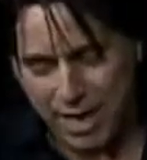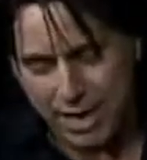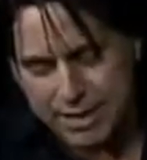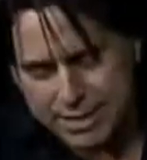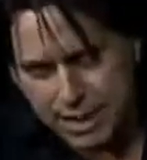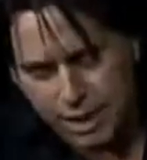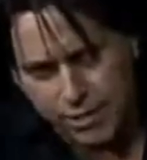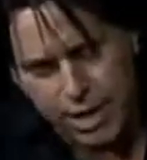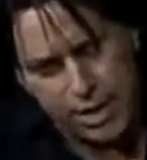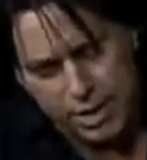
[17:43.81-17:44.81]

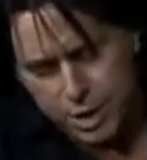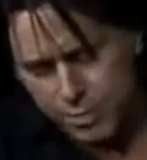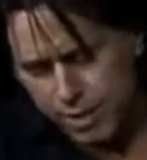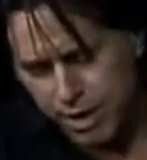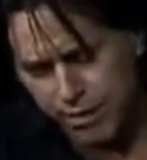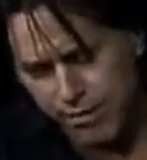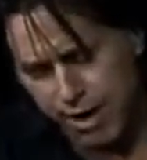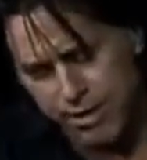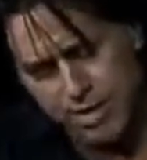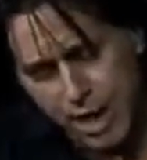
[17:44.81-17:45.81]
Accelerating the spread of the
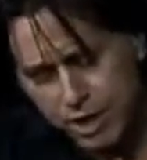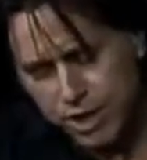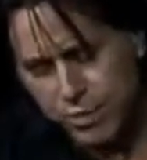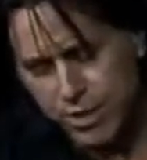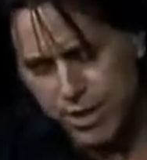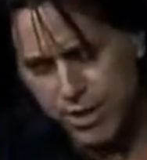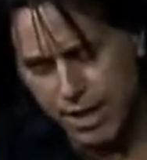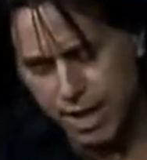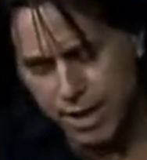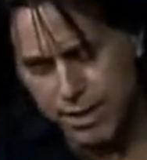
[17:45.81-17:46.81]
virus, not just within the
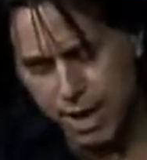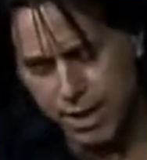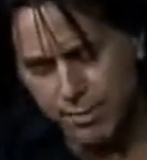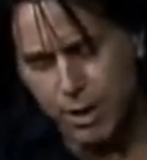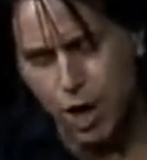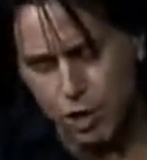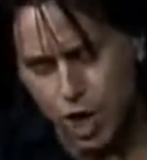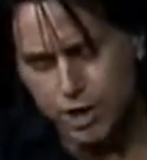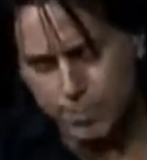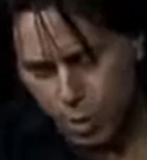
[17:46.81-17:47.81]
United States, but
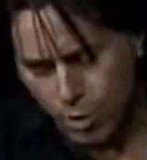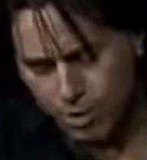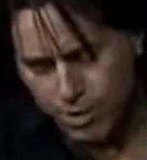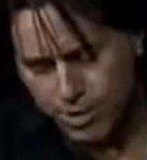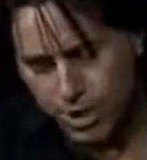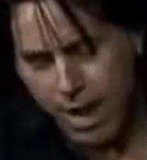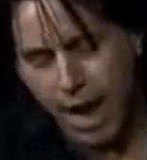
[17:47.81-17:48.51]
across borders.